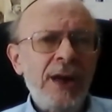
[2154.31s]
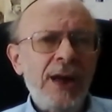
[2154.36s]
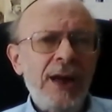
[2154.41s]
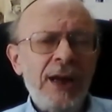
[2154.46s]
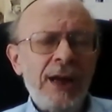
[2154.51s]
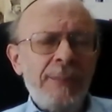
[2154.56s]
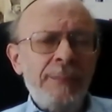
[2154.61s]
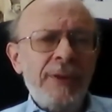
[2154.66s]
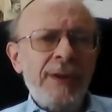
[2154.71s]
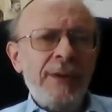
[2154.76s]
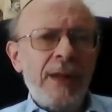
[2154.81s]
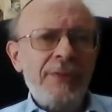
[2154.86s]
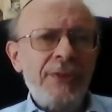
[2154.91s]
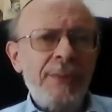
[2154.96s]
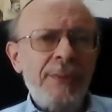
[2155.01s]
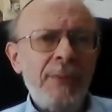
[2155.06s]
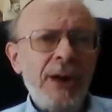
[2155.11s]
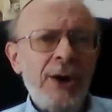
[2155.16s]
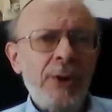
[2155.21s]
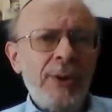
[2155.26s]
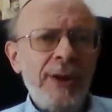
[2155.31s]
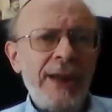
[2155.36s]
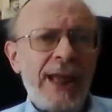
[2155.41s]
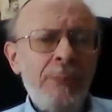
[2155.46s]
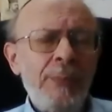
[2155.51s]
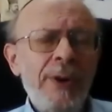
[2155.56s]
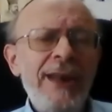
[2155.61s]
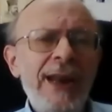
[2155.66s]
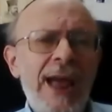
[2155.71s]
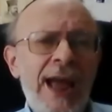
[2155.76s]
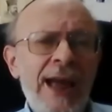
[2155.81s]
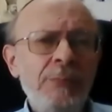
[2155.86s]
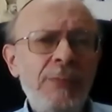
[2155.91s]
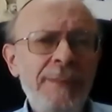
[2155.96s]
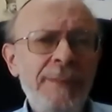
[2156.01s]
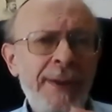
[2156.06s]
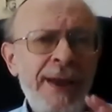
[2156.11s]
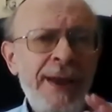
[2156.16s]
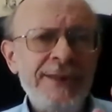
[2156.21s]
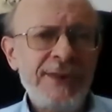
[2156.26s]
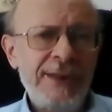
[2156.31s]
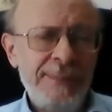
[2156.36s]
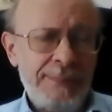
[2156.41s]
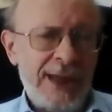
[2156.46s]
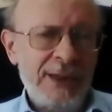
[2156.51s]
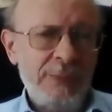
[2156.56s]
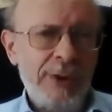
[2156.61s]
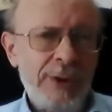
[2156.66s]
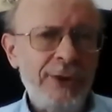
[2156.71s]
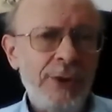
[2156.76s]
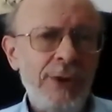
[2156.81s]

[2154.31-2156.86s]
The Moel, and we pass them, by the way,